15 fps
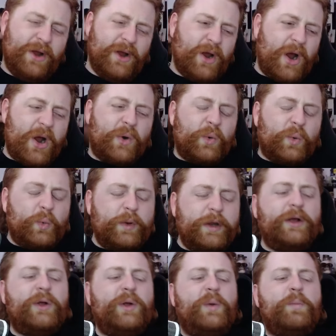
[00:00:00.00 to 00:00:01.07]
a
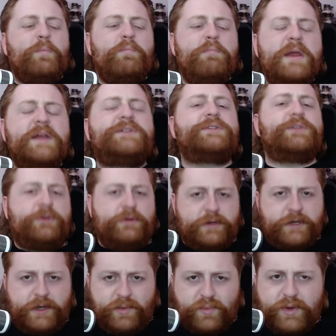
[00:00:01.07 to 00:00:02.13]
real
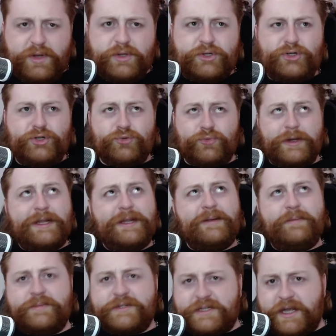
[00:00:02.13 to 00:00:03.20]
mystery, a real
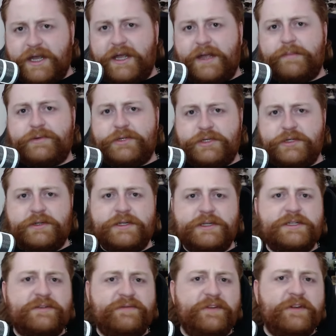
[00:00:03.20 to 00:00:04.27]
dreamscape to
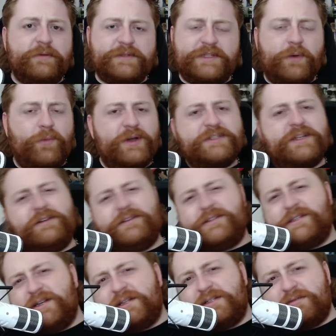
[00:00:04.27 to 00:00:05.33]
his films that Wes
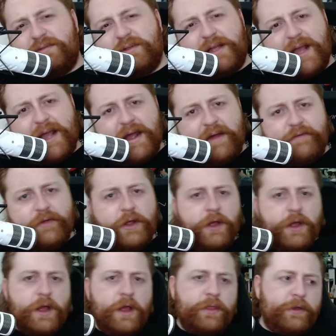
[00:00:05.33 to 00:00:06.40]
Anderson doesn't really have.
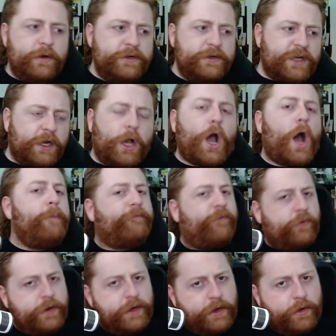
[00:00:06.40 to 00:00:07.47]
There is a
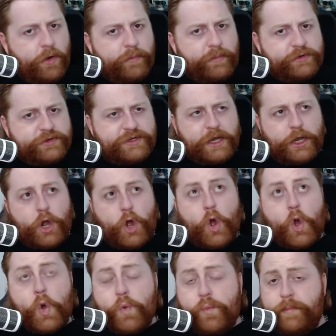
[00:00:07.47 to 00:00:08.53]
comforting, almost like
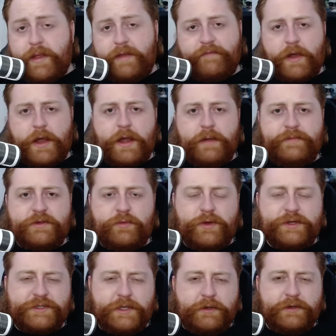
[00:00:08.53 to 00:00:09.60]
homey vibe to
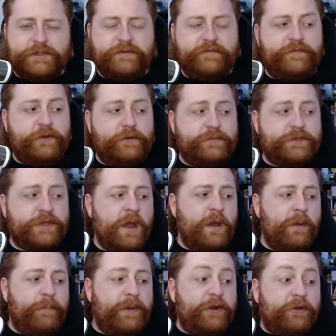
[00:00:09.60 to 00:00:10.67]
Wes Anderson films.
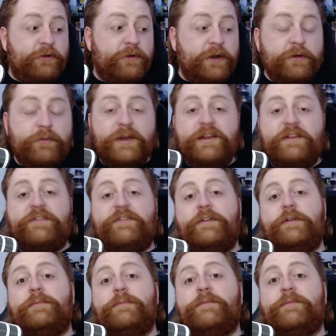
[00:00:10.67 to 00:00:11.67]
Peter Greenaway's films